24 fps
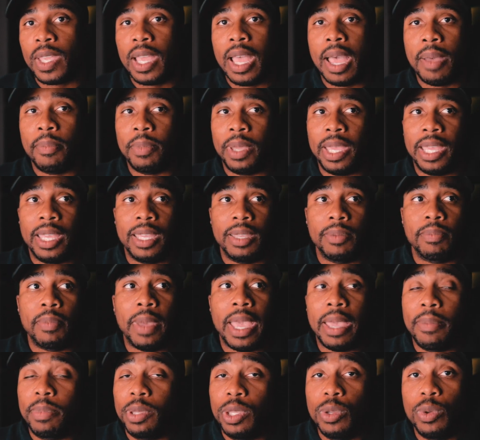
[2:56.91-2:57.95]
I mean,
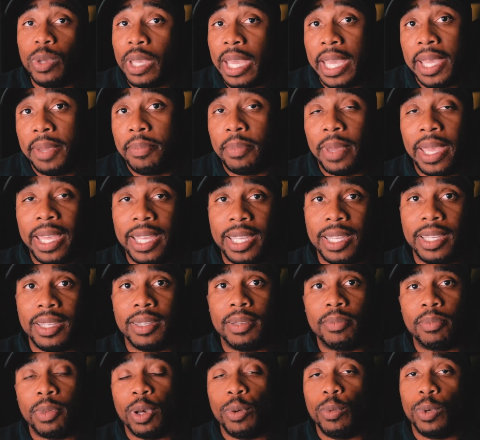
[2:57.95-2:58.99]
maybe you can't make it,
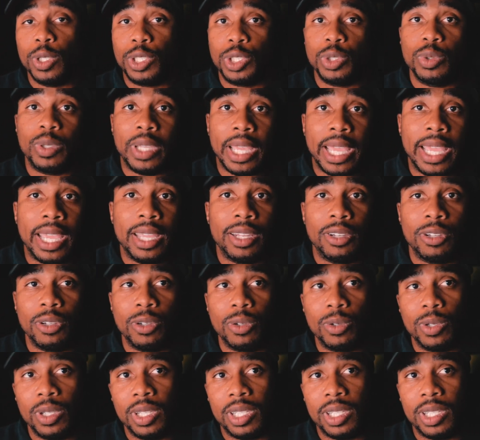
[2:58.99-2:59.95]
but what you can do